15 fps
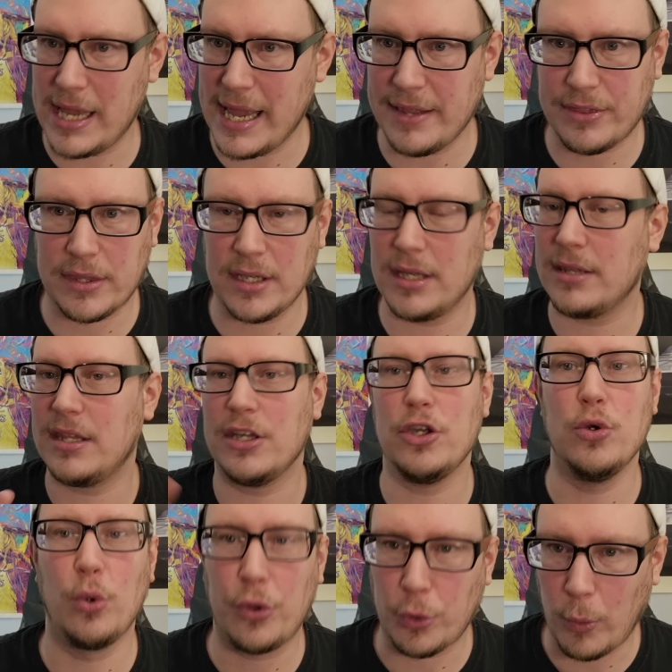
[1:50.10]
hit the the
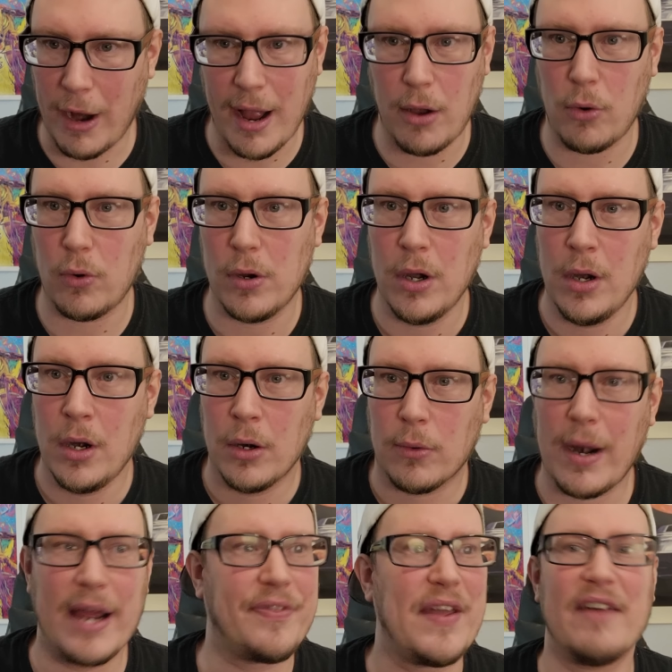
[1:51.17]
youth route
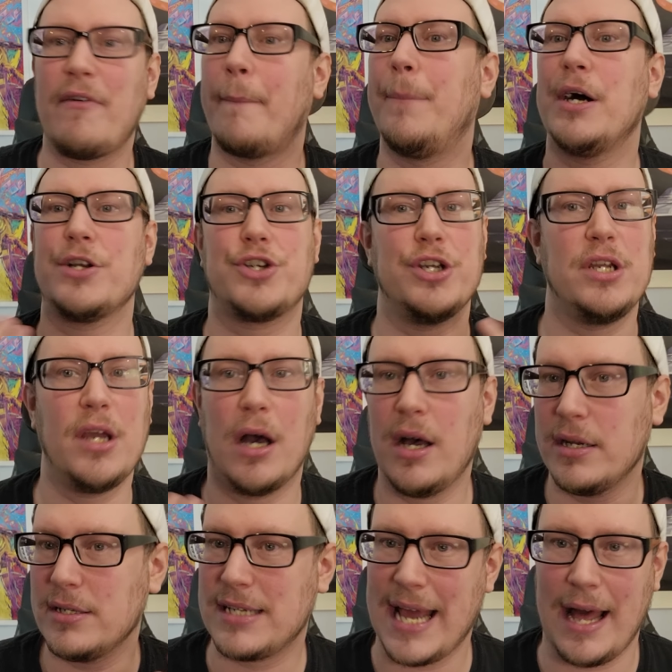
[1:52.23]
right? They have a bunch of
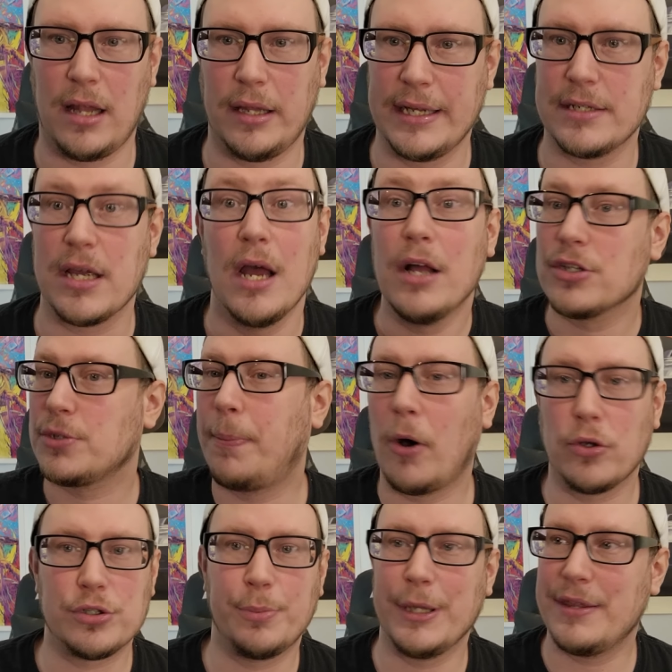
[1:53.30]
young talent.
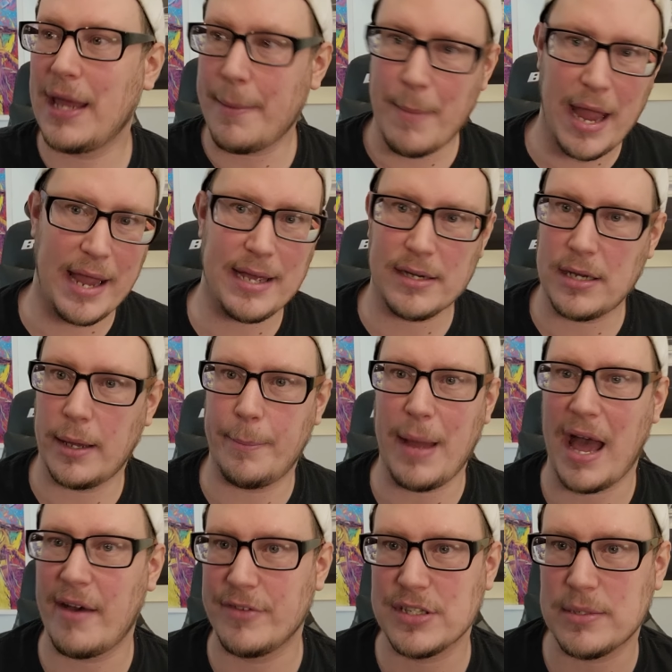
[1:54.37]
Supposedly they may end up
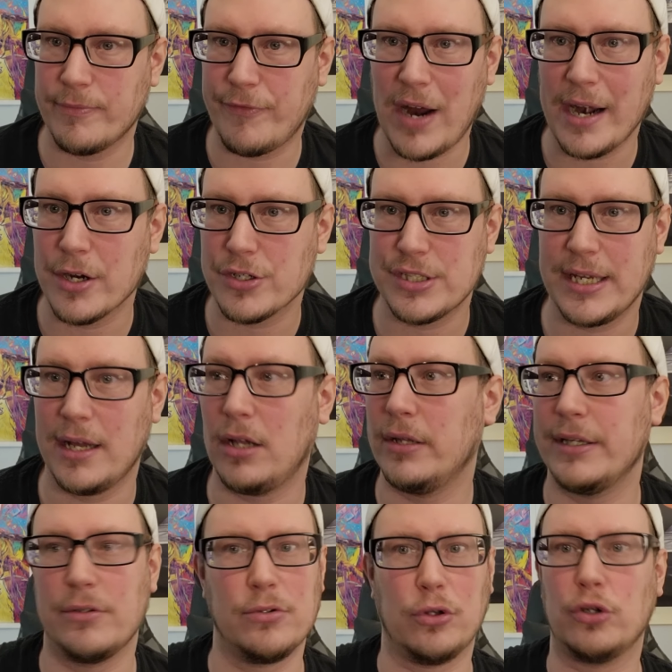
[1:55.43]
having some fire sale
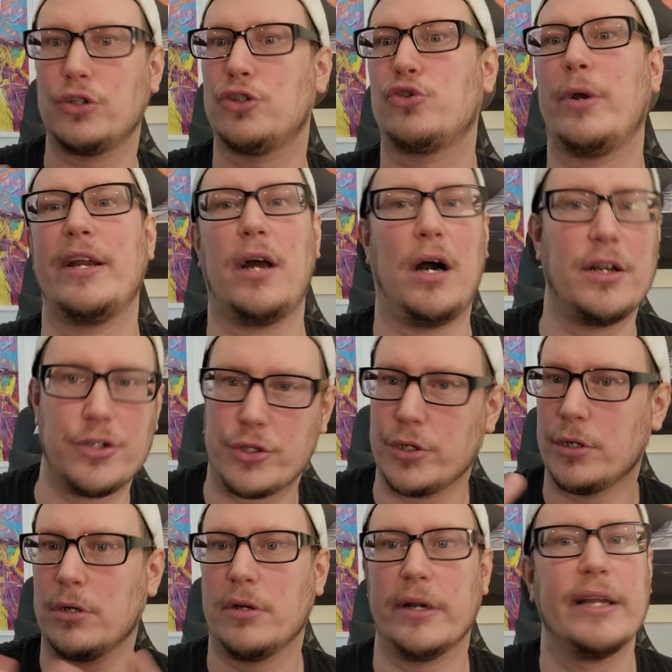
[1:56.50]
and look trade
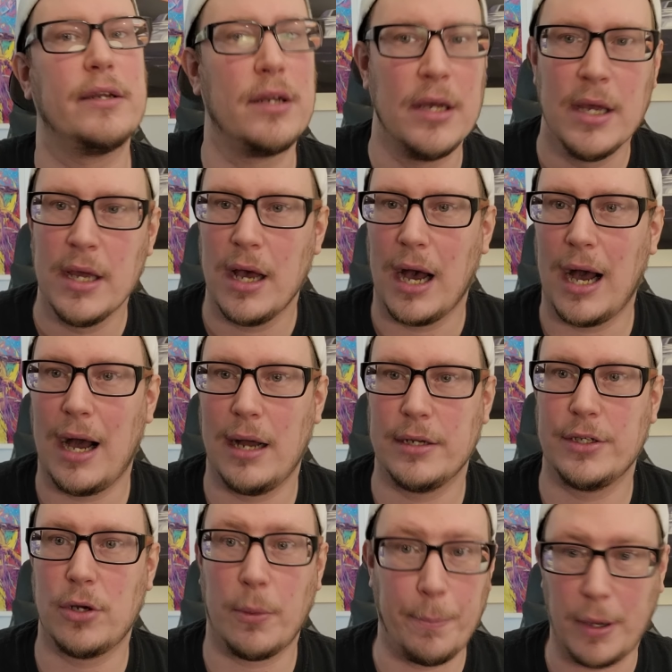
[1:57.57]
Hunter and uh,
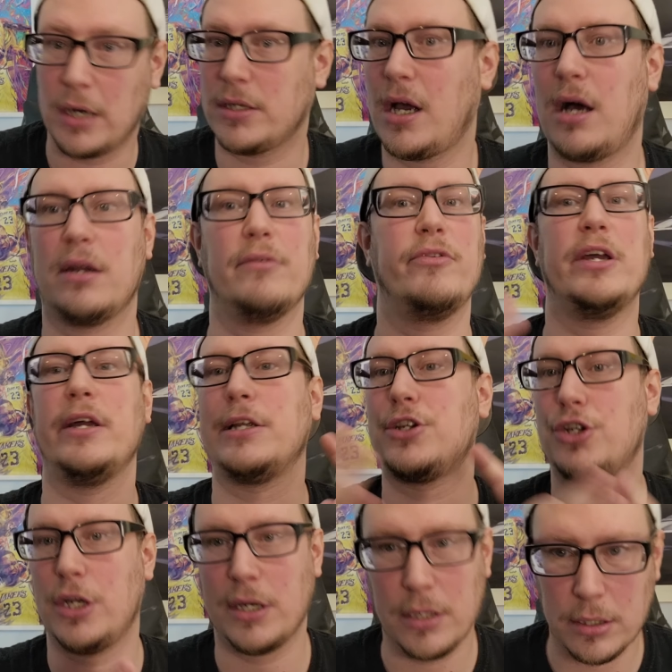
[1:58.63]
you know
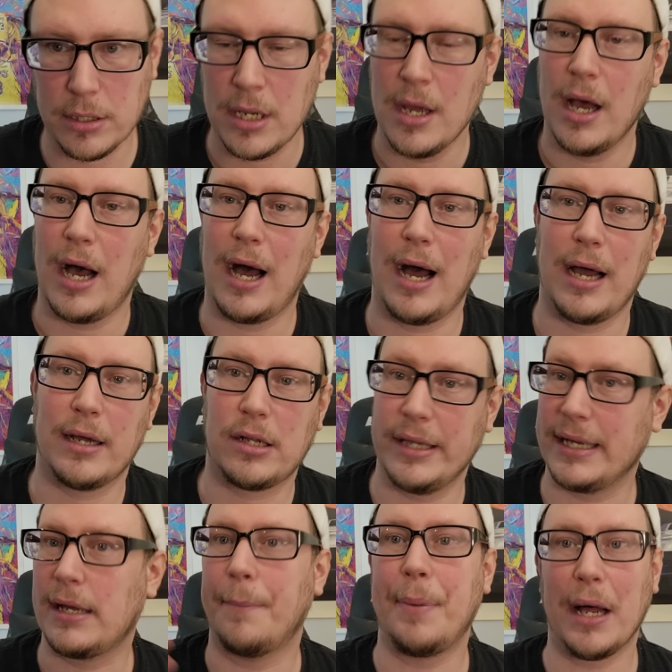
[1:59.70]
Bogdanovich and uh,
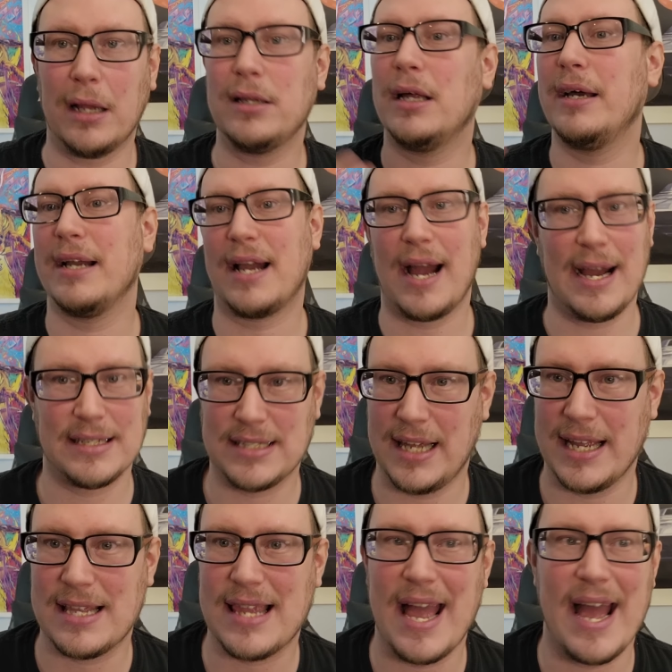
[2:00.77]
Clint Capela and guys like